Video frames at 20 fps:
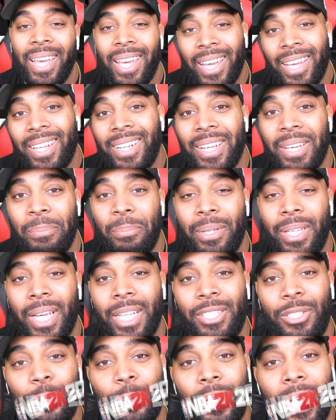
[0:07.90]
in
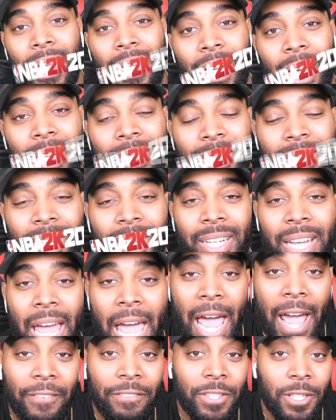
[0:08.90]
NBA 2K
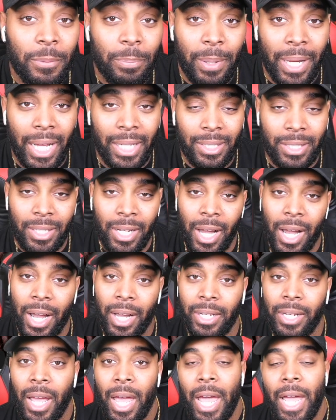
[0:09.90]
after patch
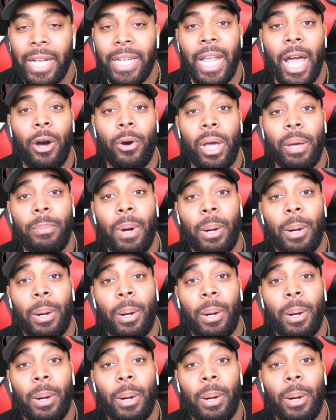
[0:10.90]
9. Now, in my